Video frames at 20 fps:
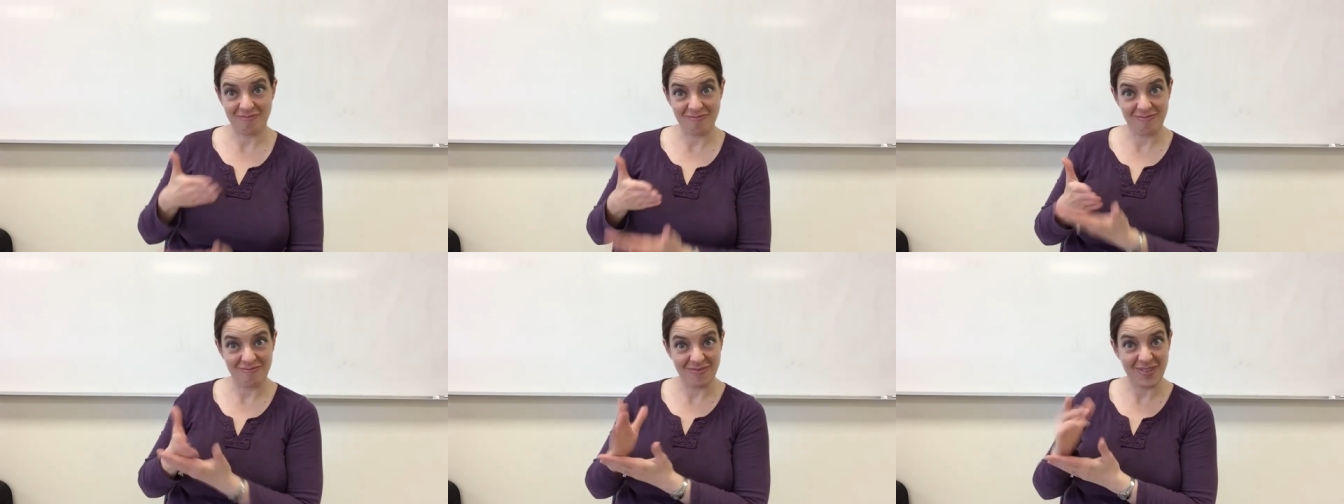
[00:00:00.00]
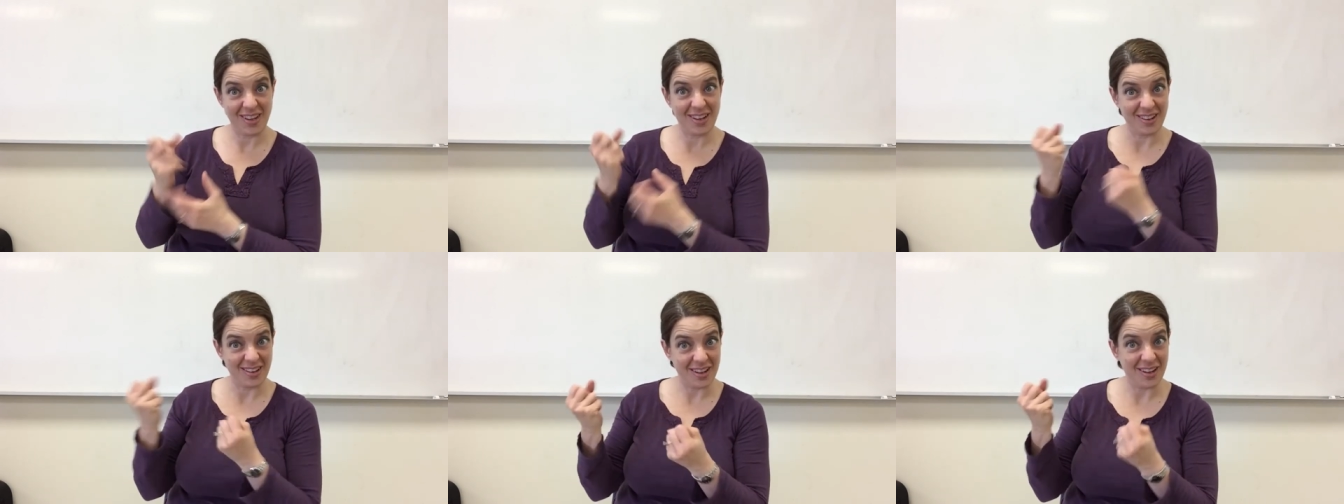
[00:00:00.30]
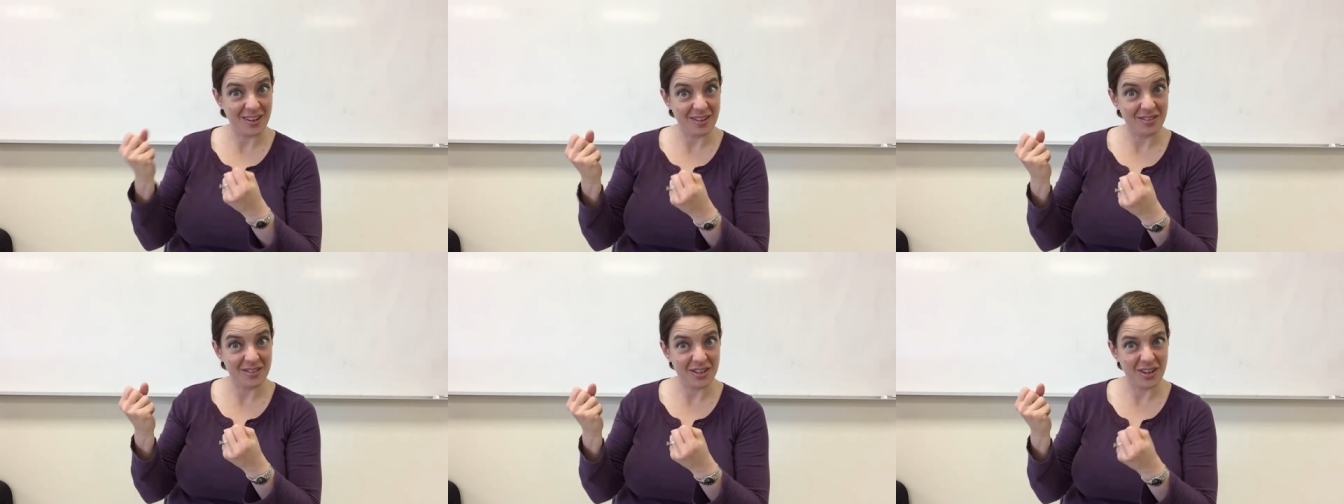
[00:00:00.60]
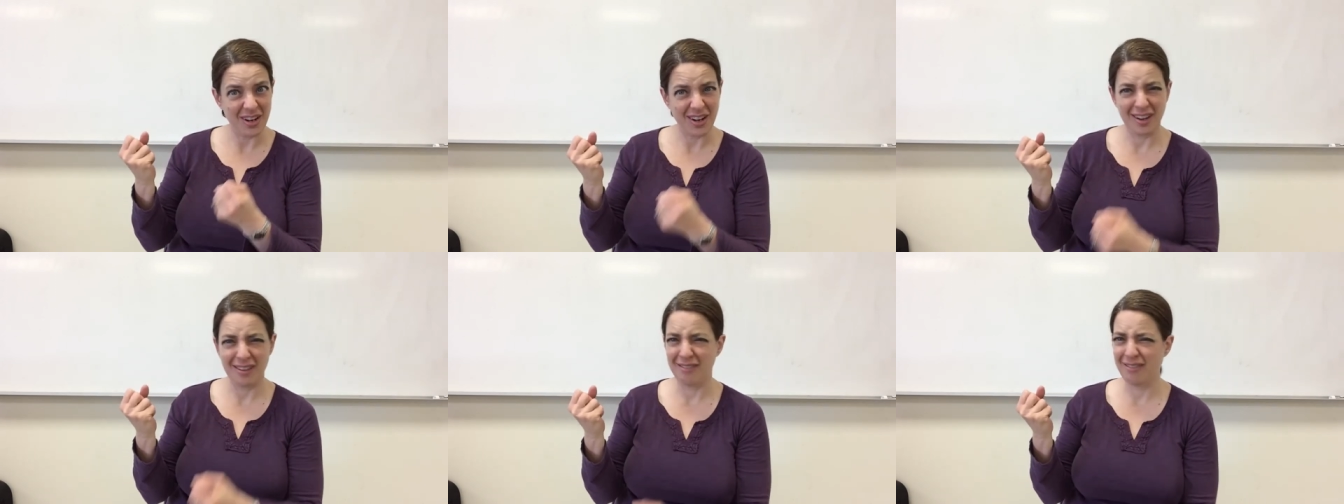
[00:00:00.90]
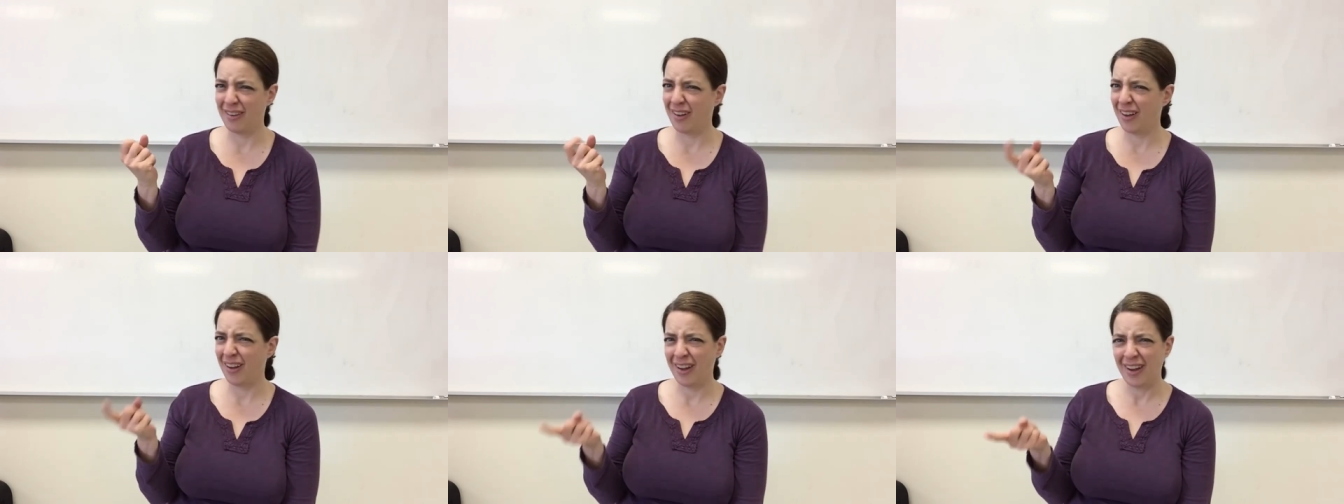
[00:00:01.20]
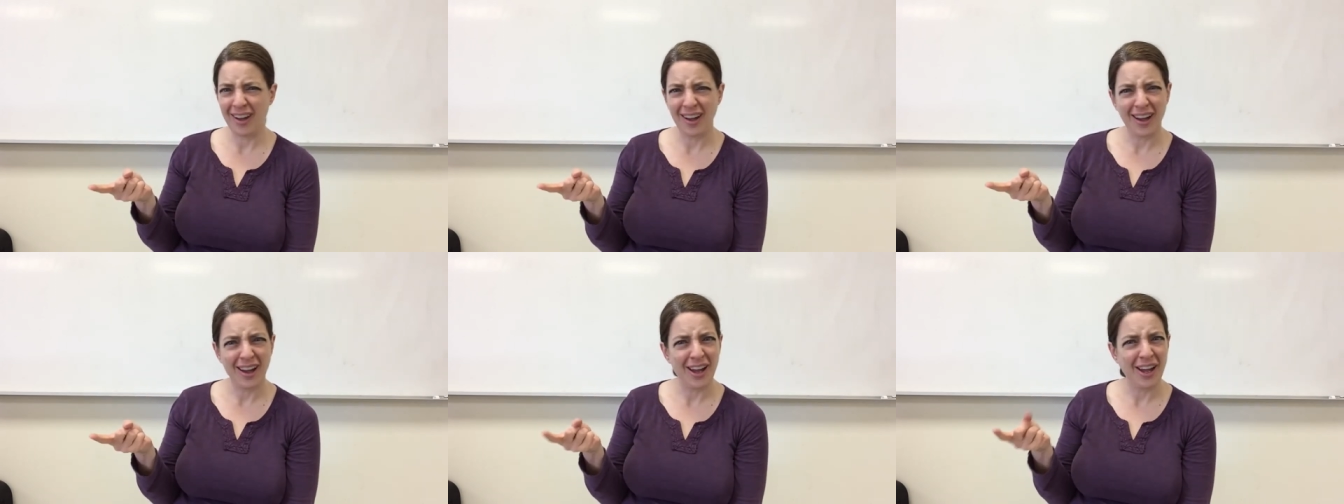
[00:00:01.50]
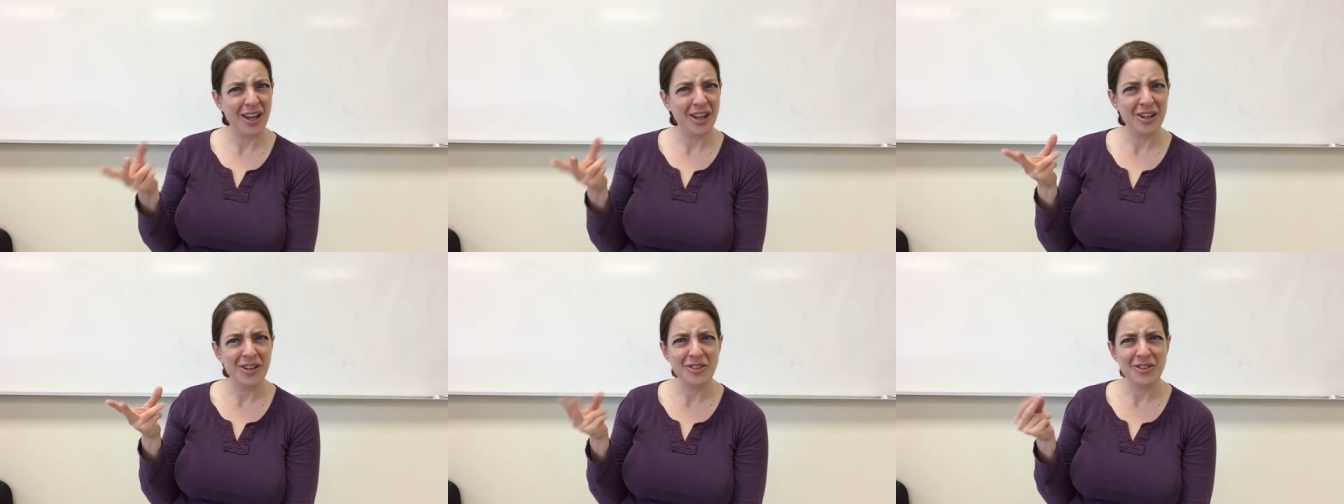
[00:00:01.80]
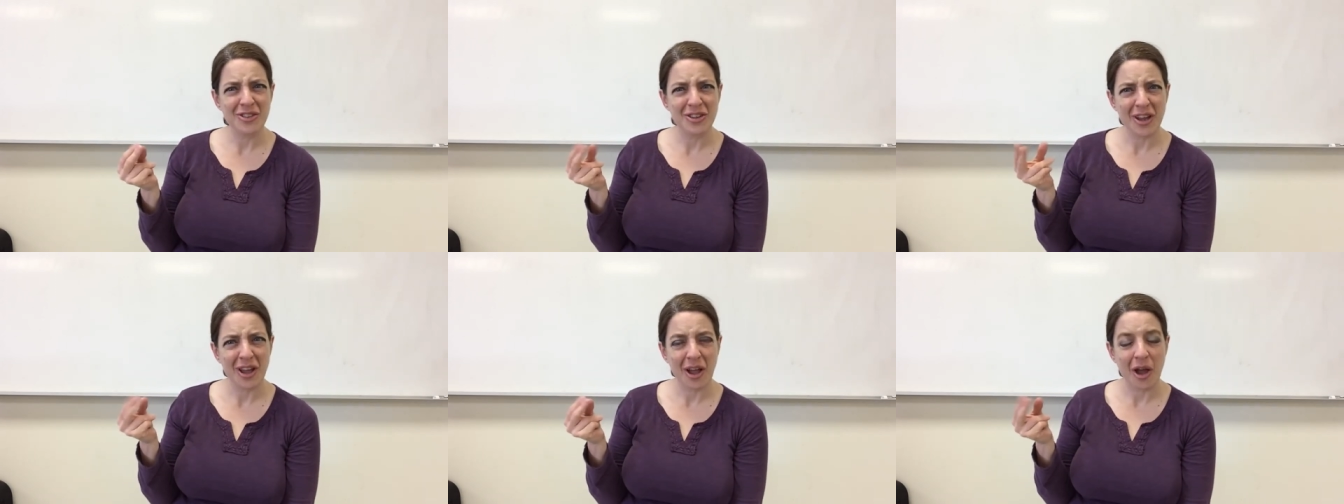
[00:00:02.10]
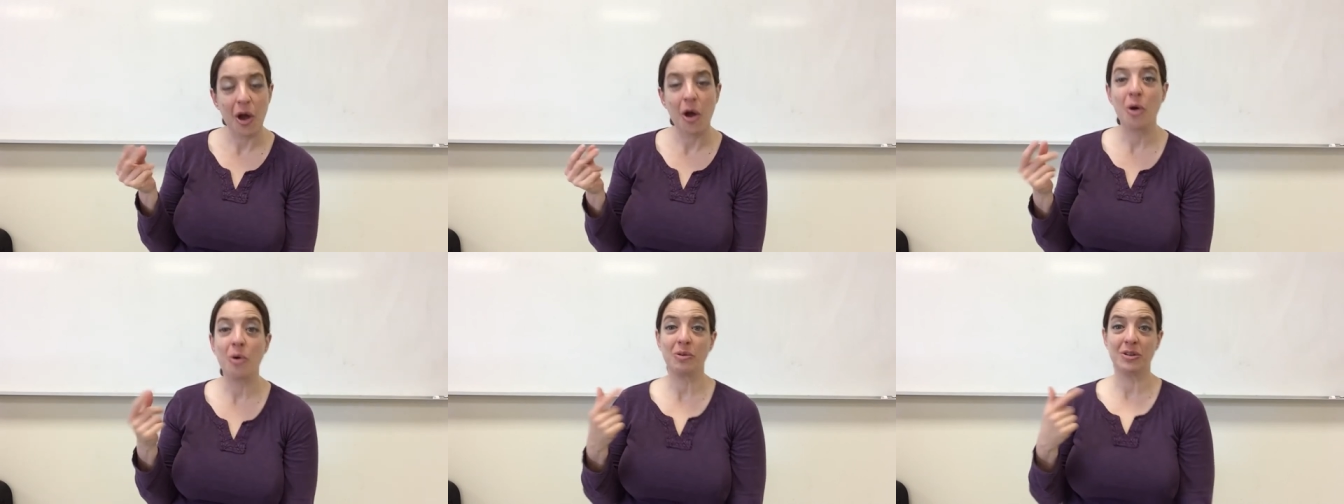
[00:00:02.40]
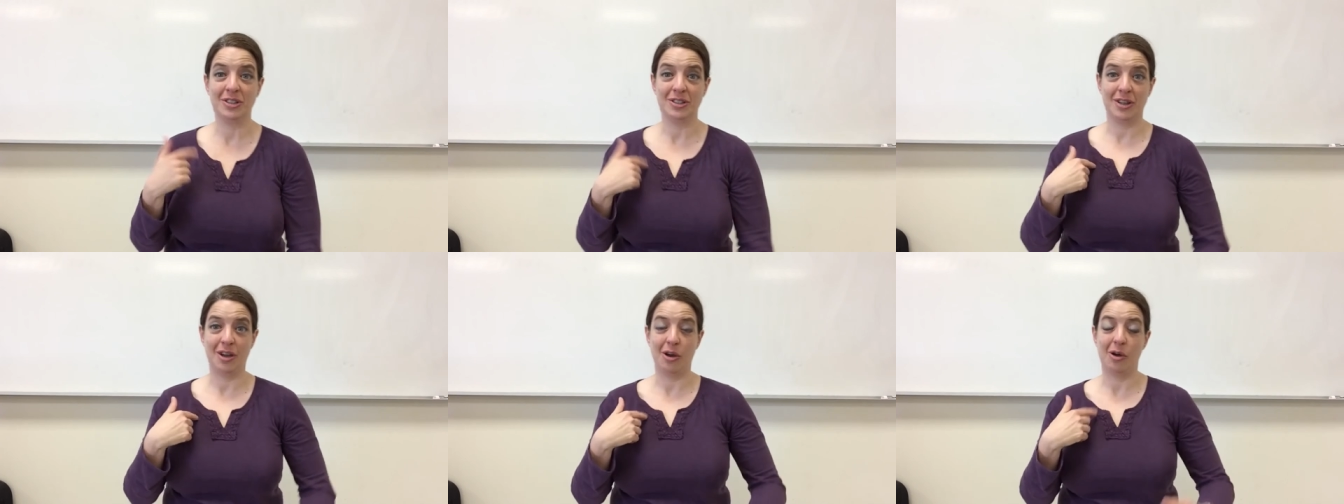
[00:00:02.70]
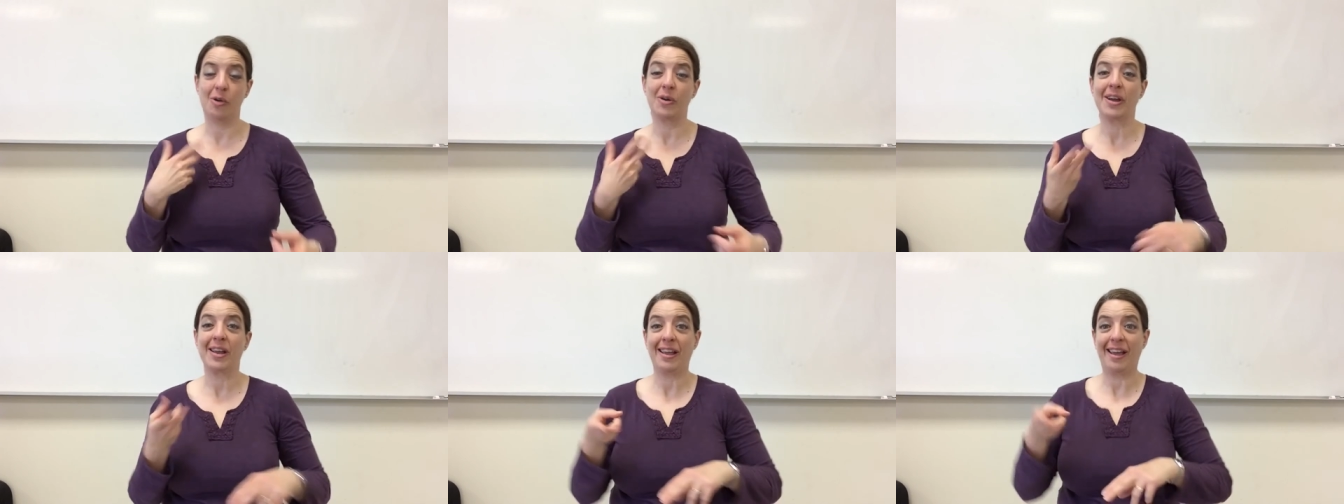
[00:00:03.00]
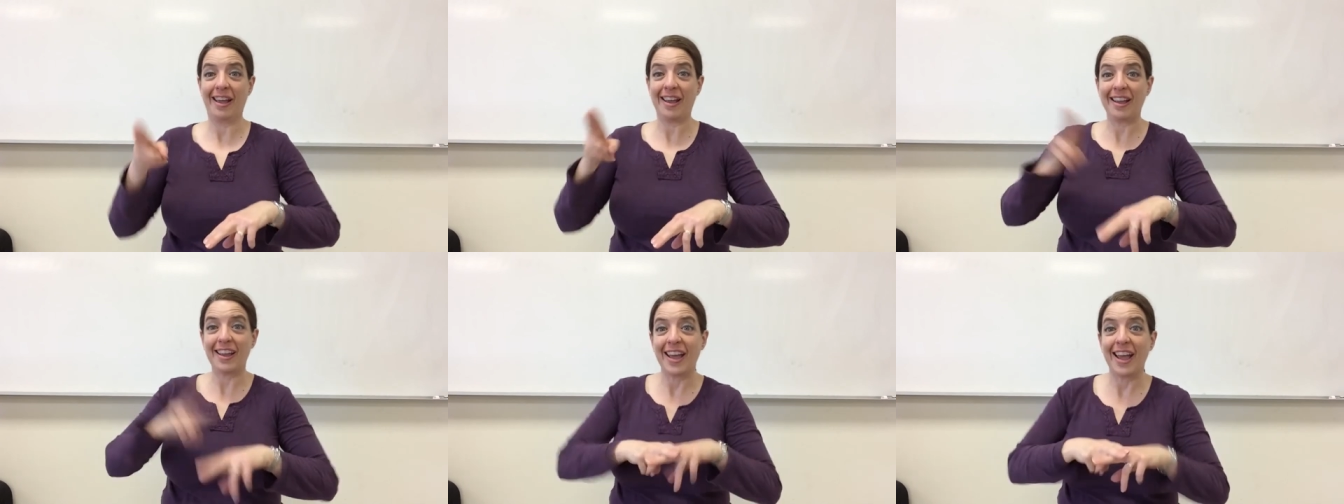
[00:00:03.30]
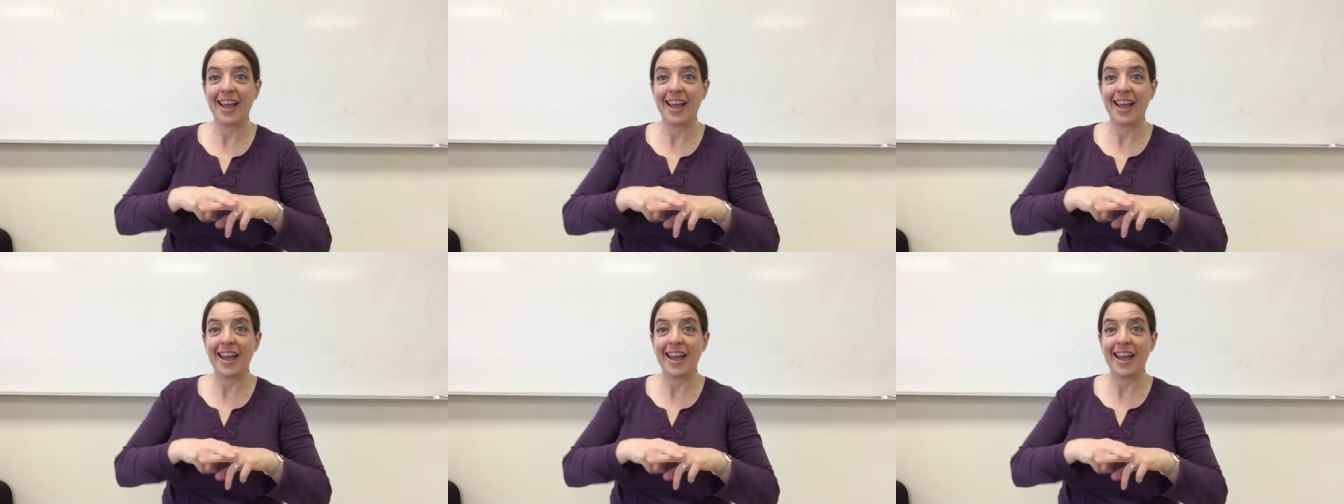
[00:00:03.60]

he's three years old am i going to let him drive no way